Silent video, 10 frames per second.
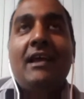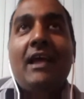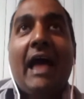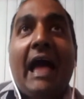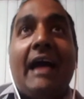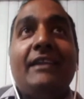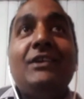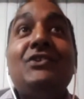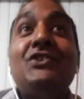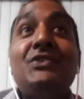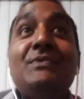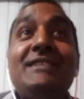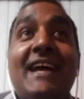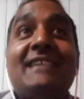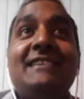And she was
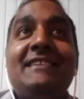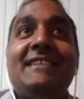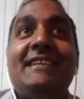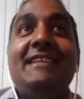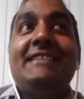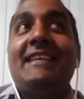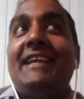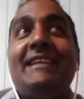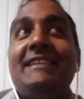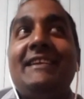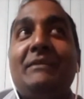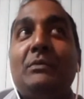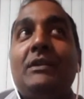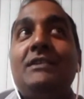actually saying this, and I didn't think about it.